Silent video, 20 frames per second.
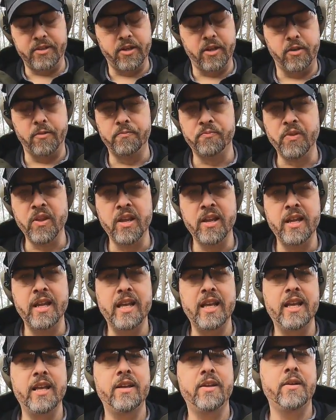So
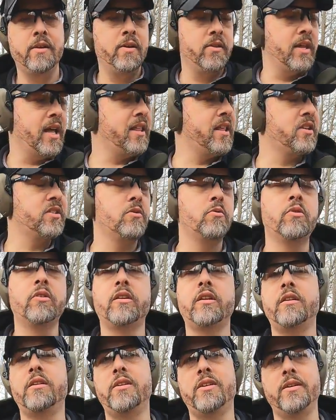that doesn't
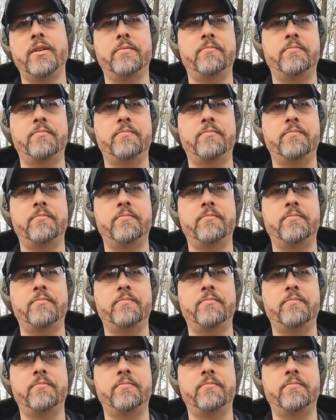really